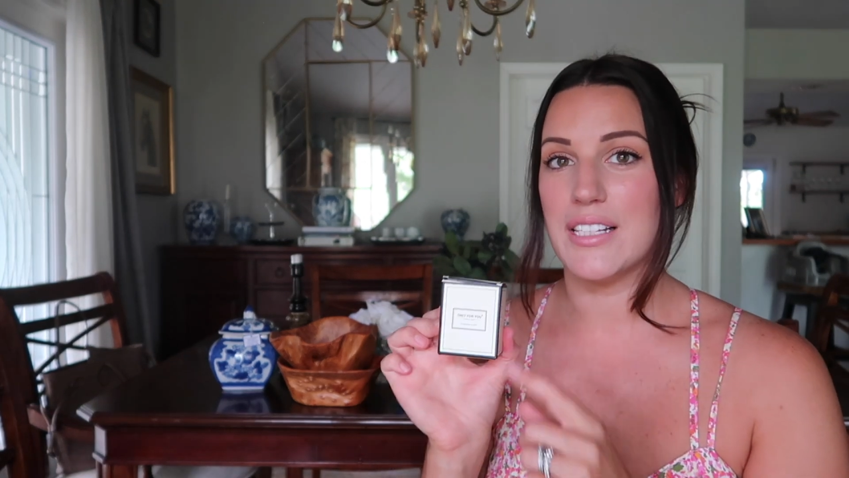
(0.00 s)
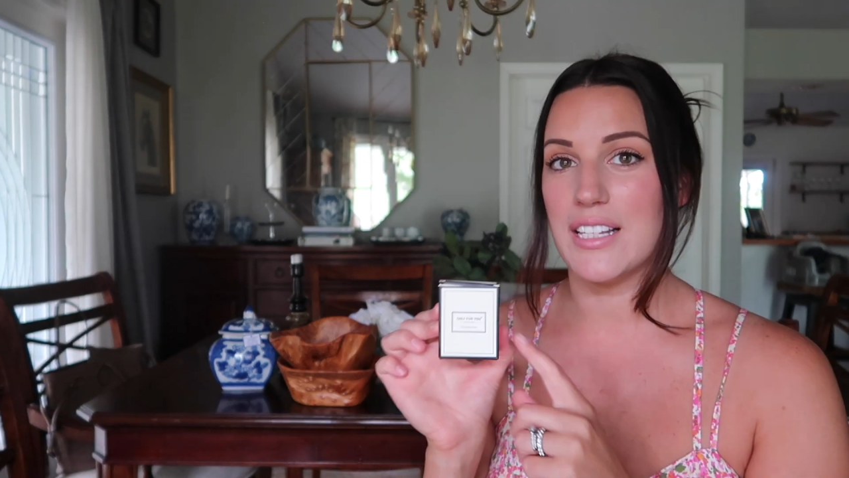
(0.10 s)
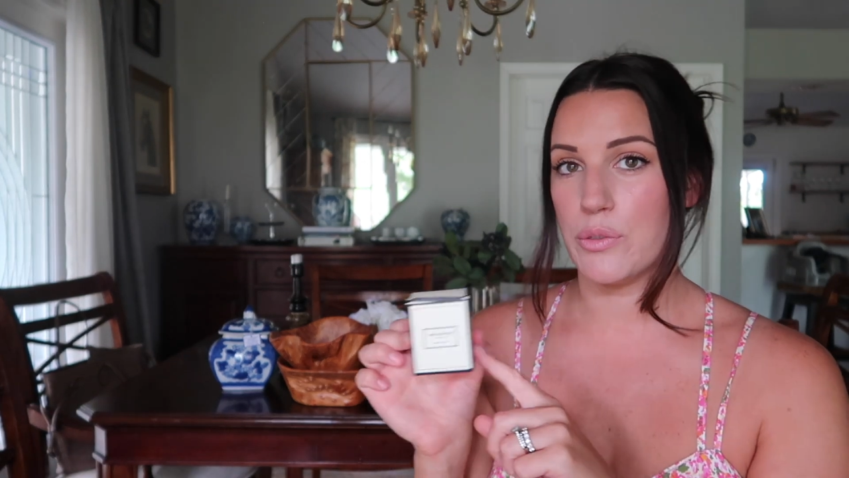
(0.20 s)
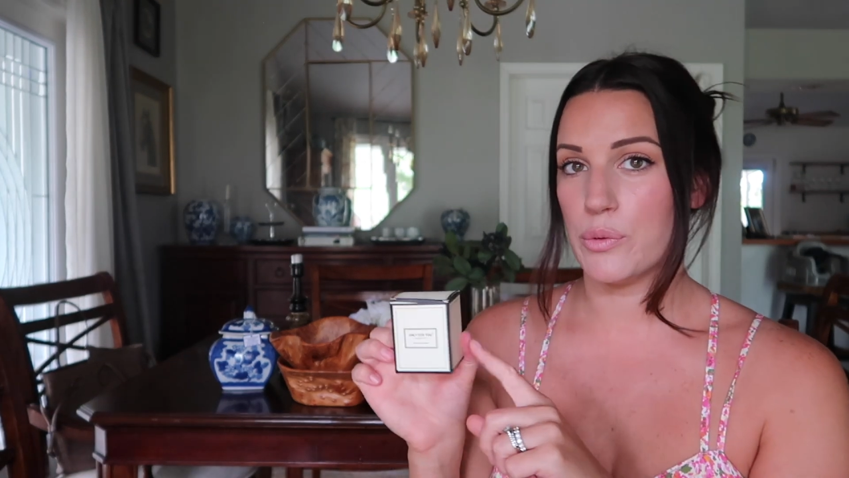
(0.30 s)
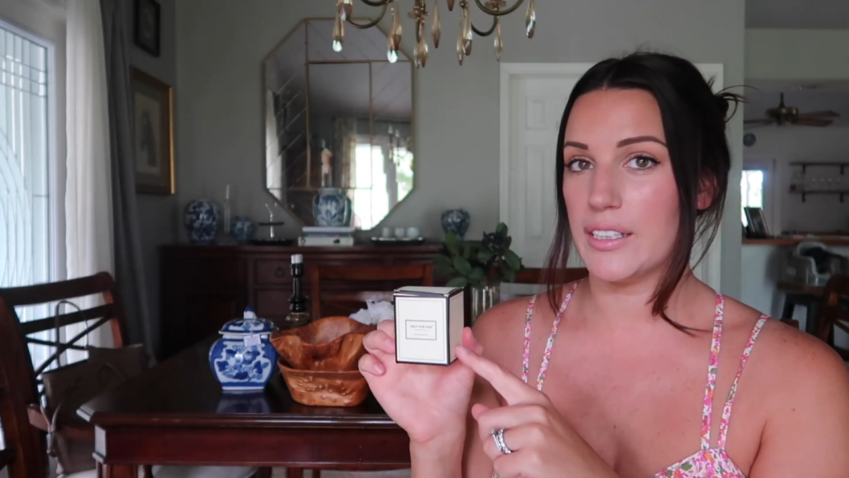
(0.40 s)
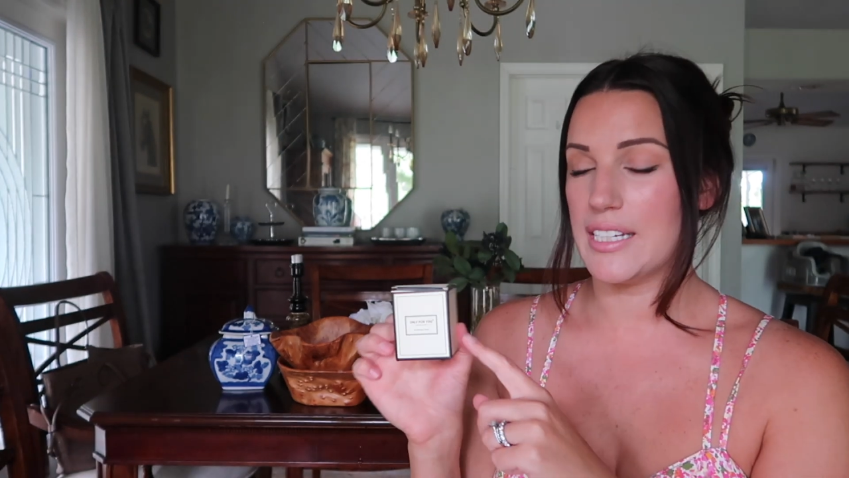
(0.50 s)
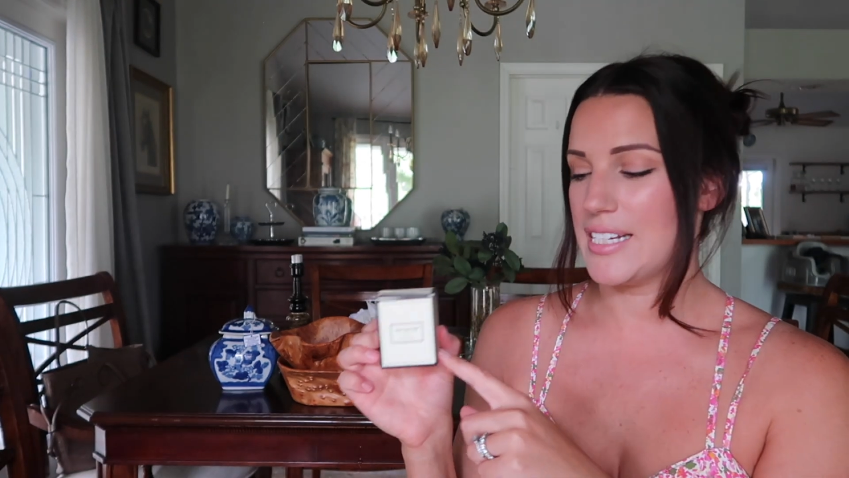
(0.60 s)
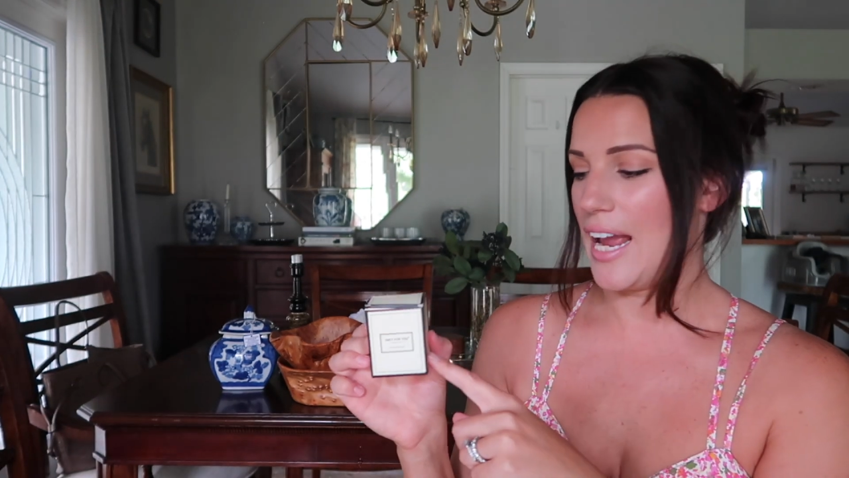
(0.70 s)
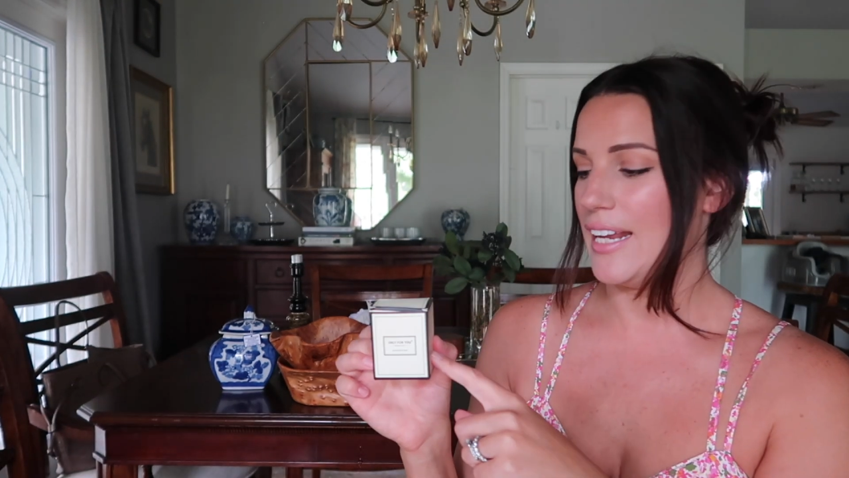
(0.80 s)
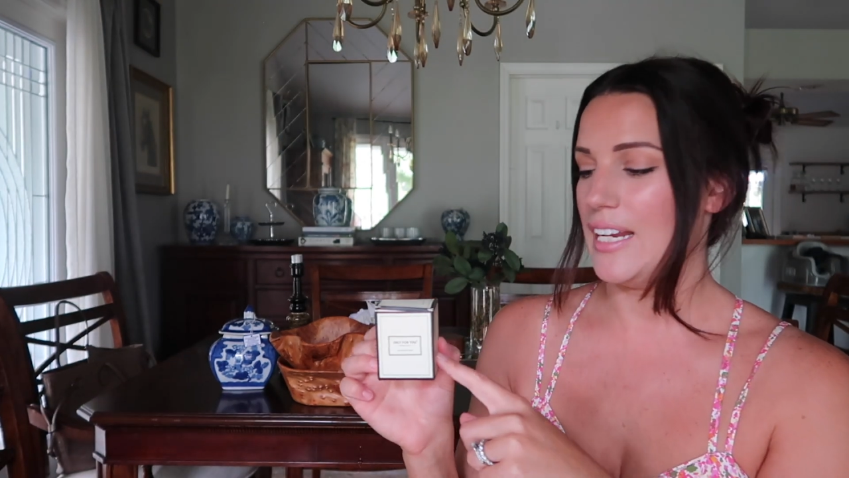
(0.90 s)
this really
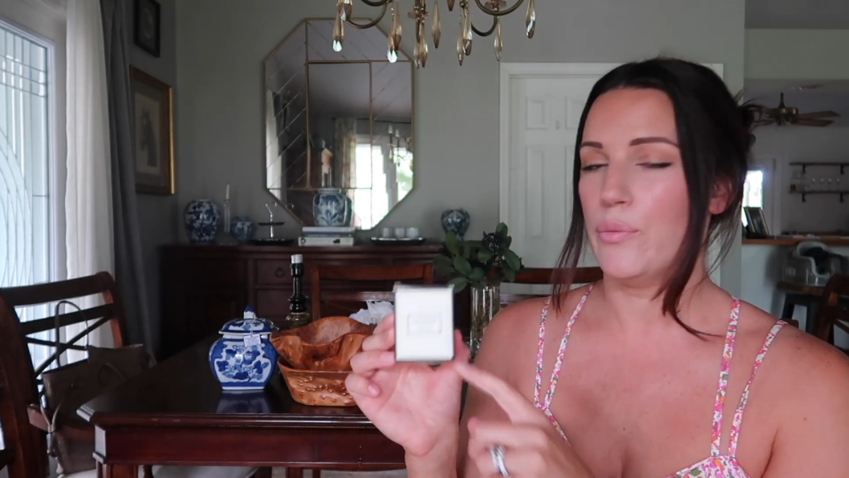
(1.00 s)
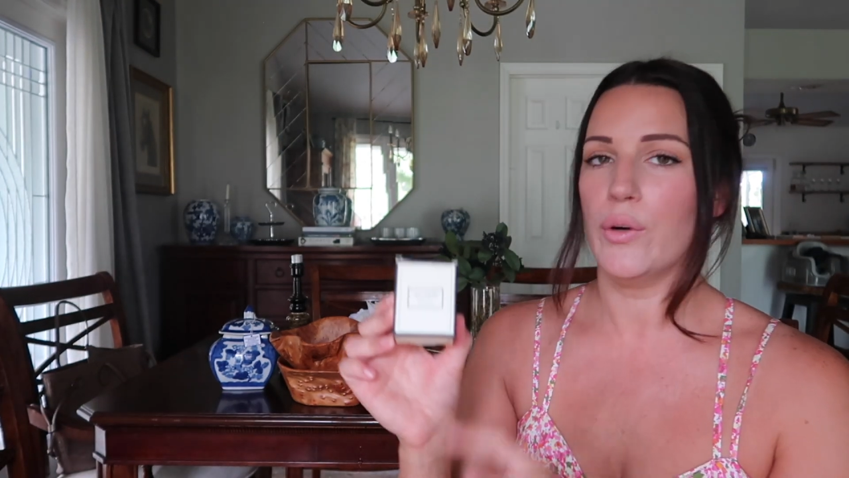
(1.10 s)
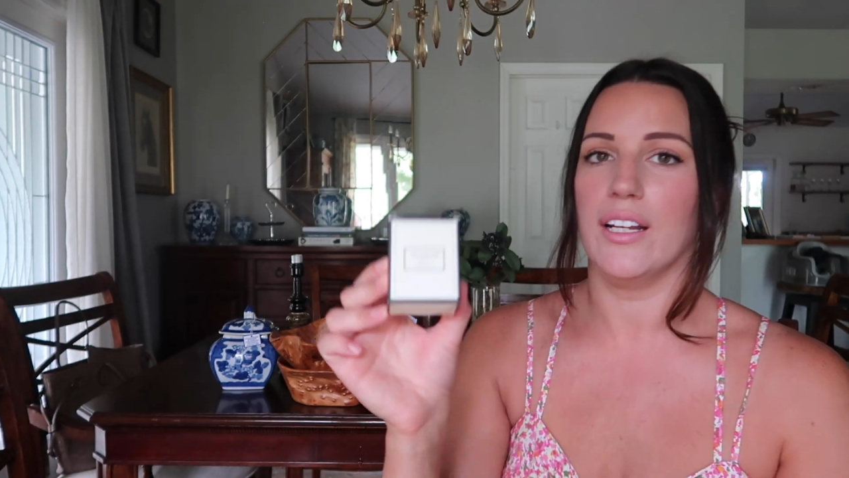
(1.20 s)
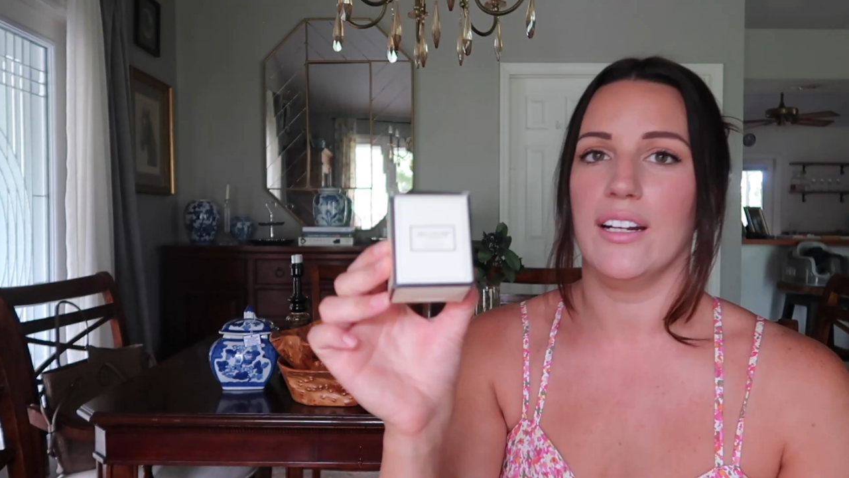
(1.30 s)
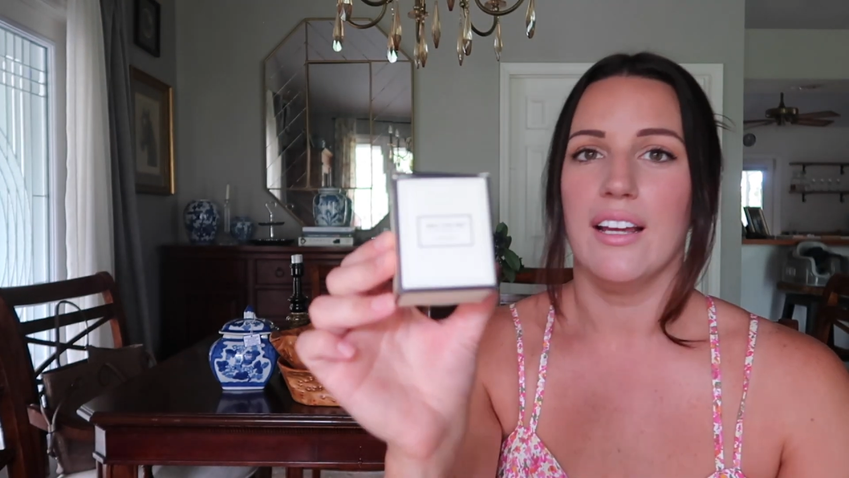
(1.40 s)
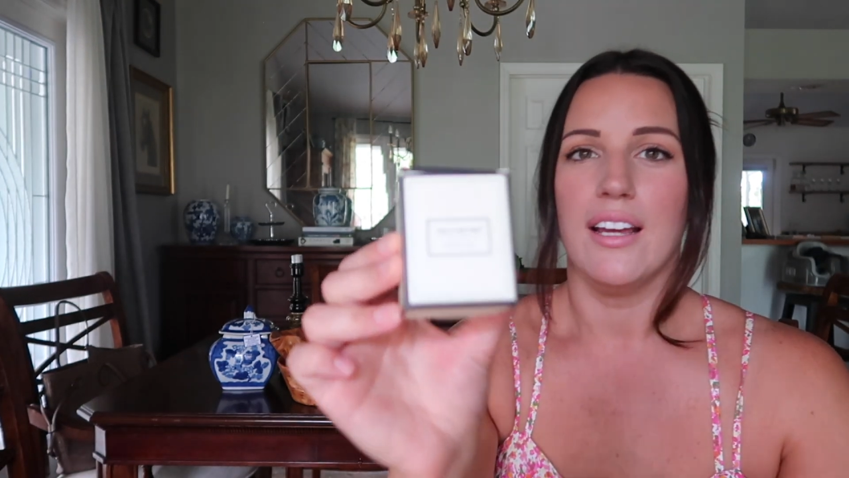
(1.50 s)
tiny one.